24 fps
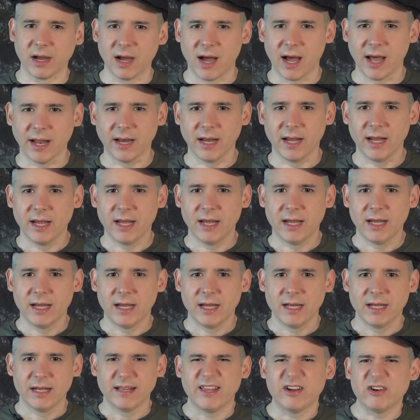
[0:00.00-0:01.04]
on.
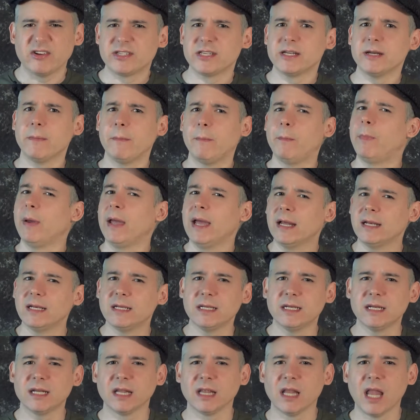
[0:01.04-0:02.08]
There's an
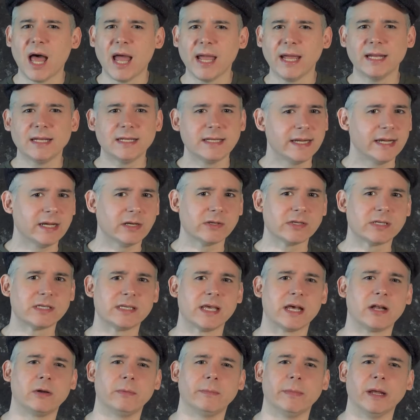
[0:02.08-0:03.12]
abandoned Liontail
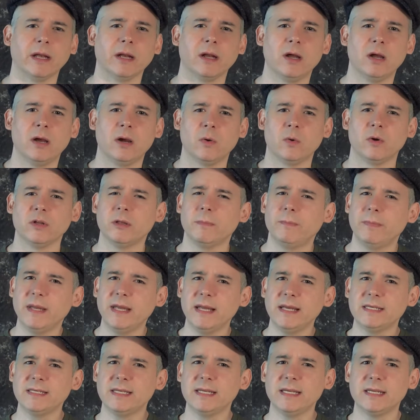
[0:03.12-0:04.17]
settlement where the
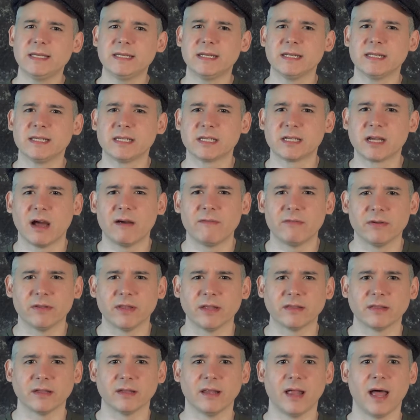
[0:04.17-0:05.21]
PCs discover
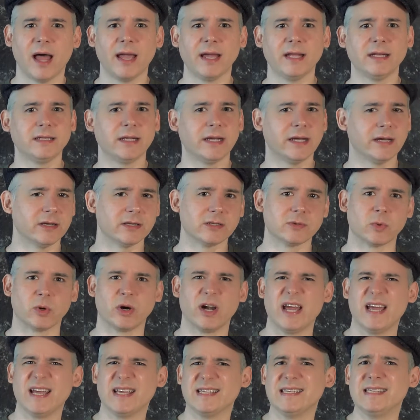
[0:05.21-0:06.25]
that the Liontails were
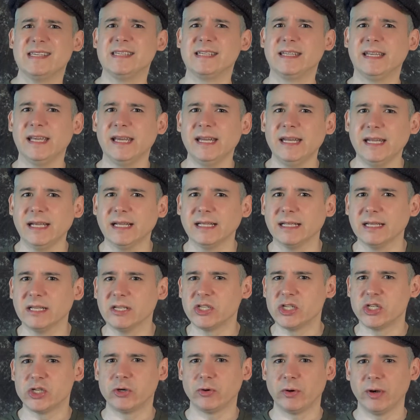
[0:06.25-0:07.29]
skinning
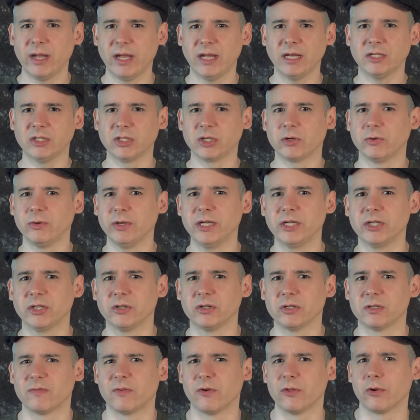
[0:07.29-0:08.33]
these strange
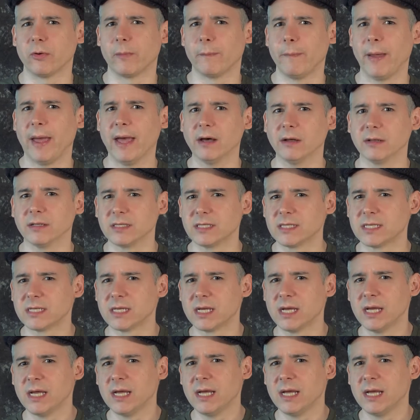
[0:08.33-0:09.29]
creatures for their pelts.